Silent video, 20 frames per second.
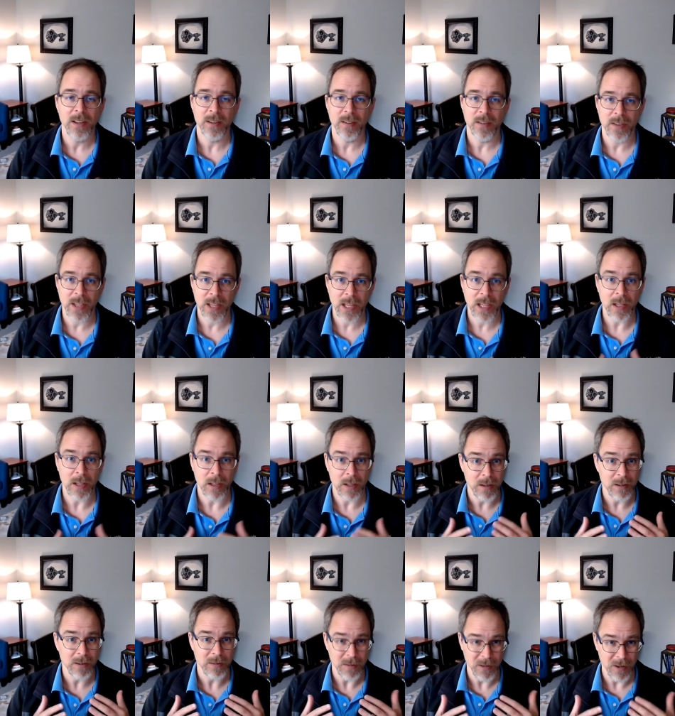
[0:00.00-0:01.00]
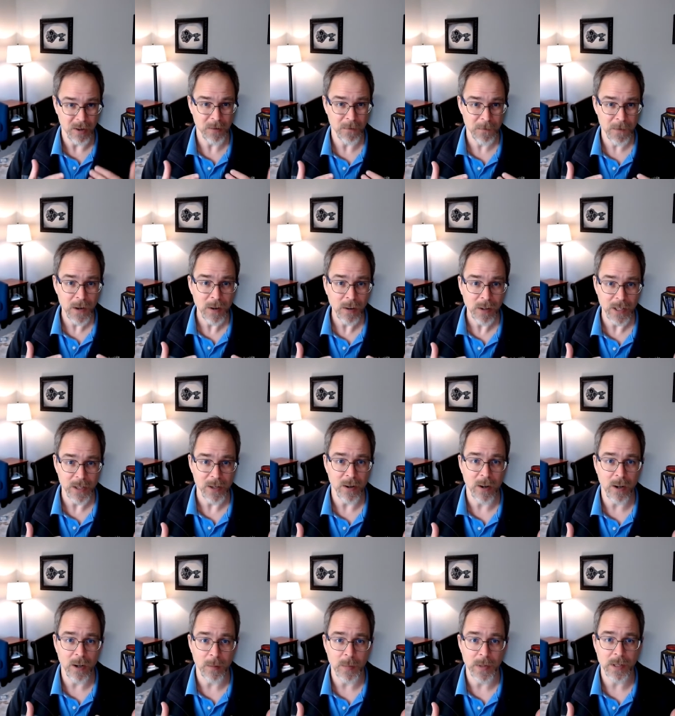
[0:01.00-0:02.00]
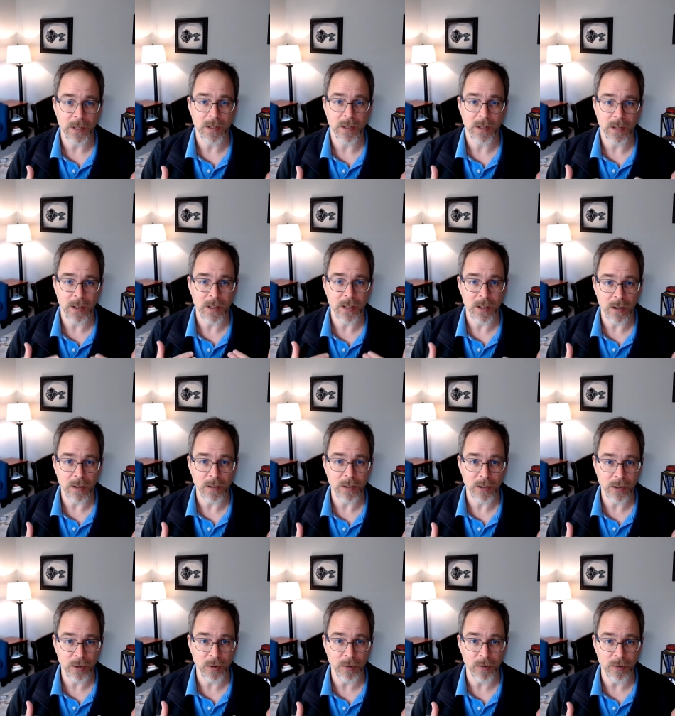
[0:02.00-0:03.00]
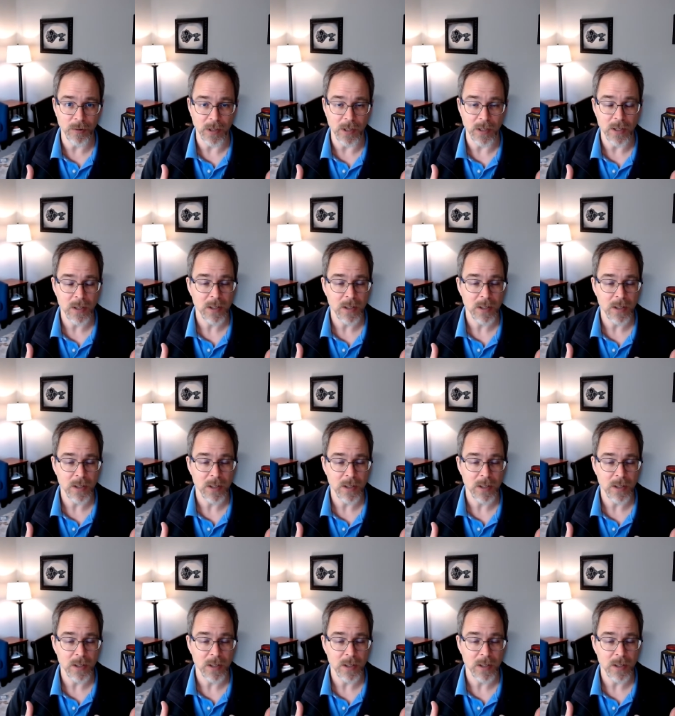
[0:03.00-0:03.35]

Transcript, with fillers: They are fairly common in young children.